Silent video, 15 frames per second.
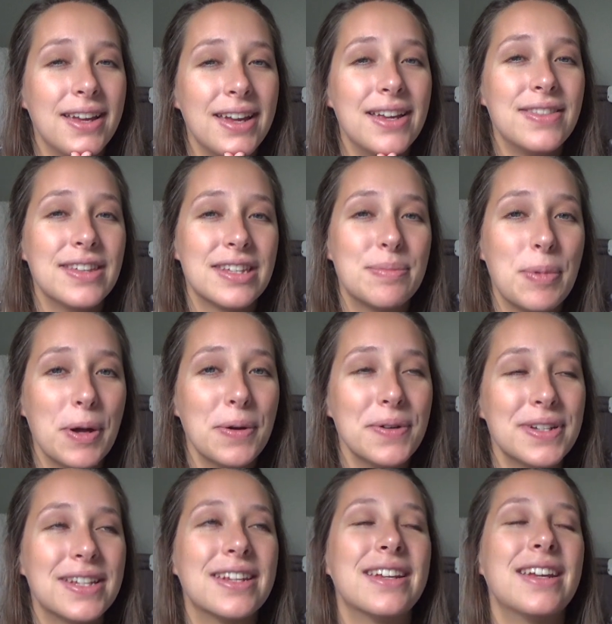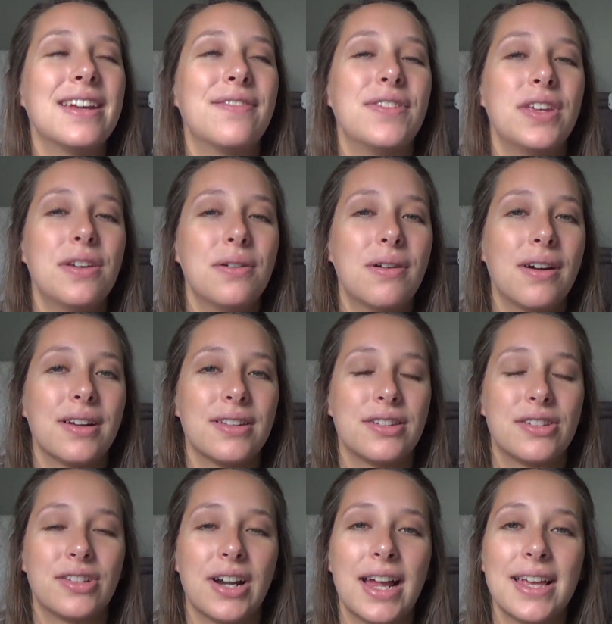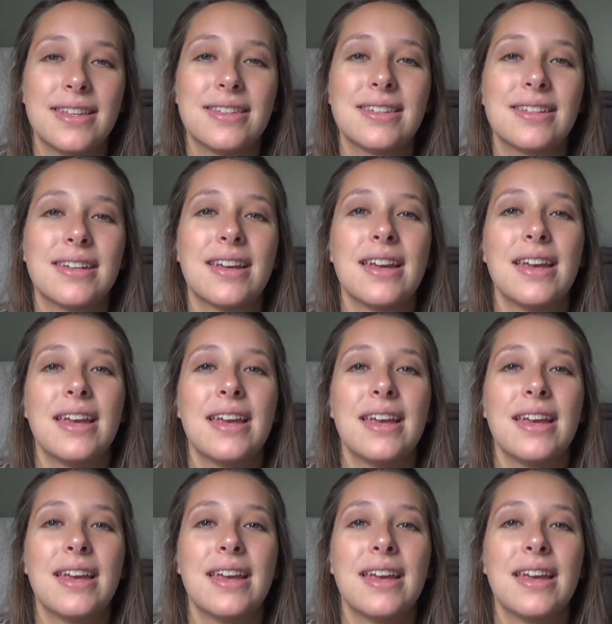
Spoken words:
in this boat, if you are stressed